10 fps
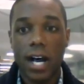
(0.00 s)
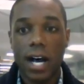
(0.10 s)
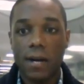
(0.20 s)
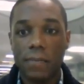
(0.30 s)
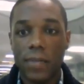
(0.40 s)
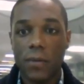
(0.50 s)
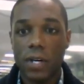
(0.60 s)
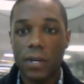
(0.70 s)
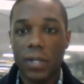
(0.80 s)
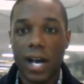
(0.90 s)
um, they
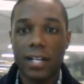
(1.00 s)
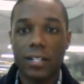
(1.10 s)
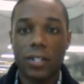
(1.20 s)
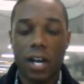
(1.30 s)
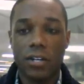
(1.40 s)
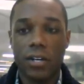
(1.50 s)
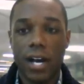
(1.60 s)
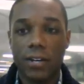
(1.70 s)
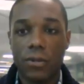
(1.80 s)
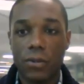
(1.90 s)
were applying to the
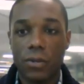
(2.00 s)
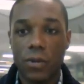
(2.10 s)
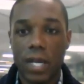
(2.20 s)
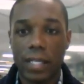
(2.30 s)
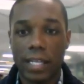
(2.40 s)
undergrad through